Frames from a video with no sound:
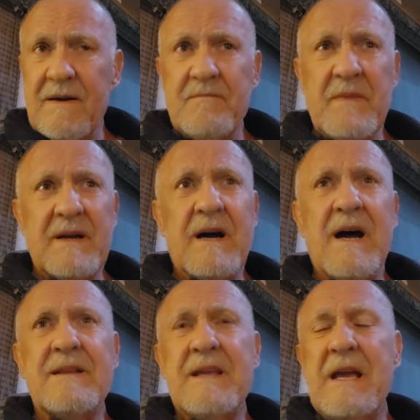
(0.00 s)
My
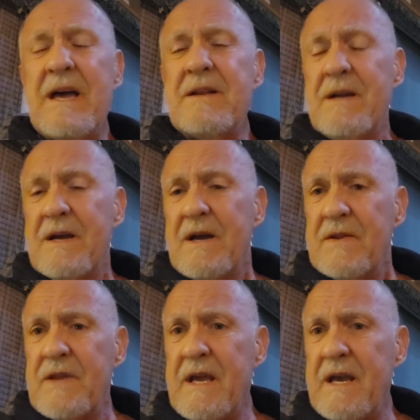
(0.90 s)
God, they had
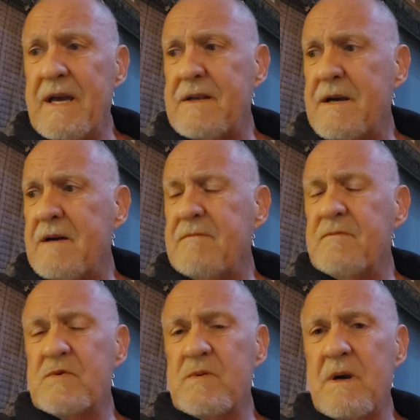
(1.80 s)

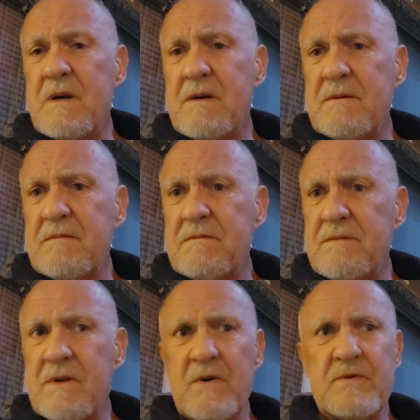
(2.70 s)
truck
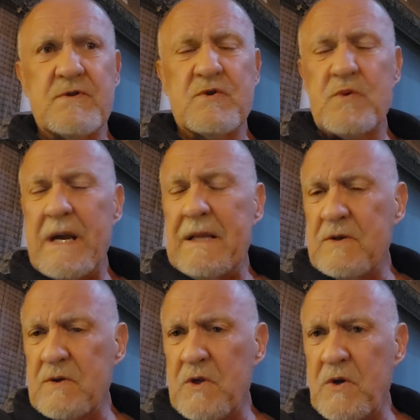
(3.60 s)
loads,
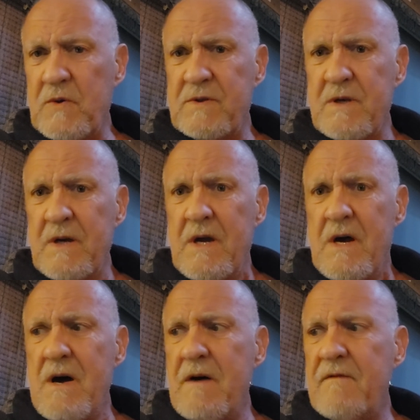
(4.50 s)
trailer loads
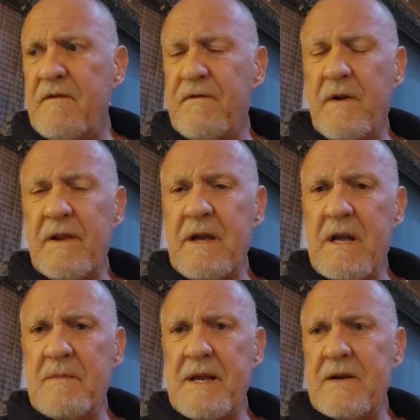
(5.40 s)
of fully
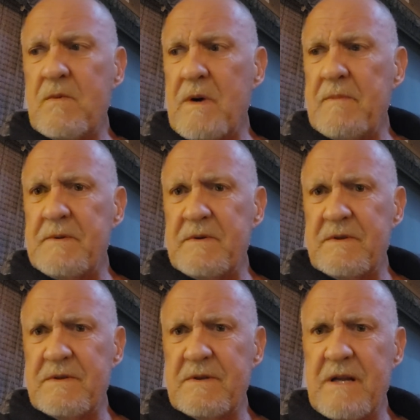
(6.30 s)
automatic
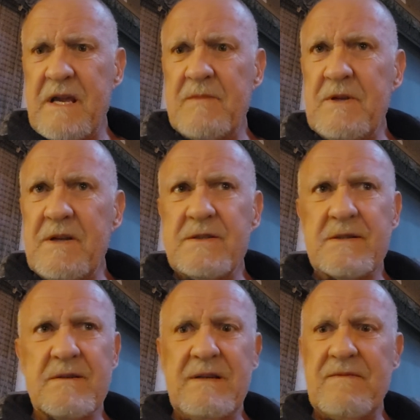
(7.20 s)
weapons and
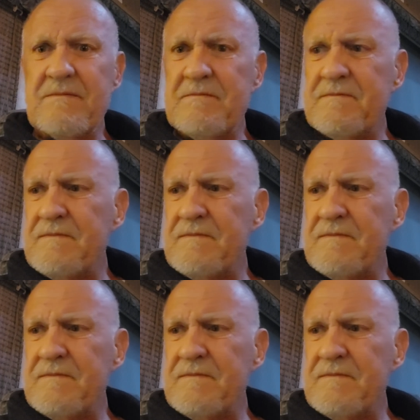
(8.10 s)
ammunition, even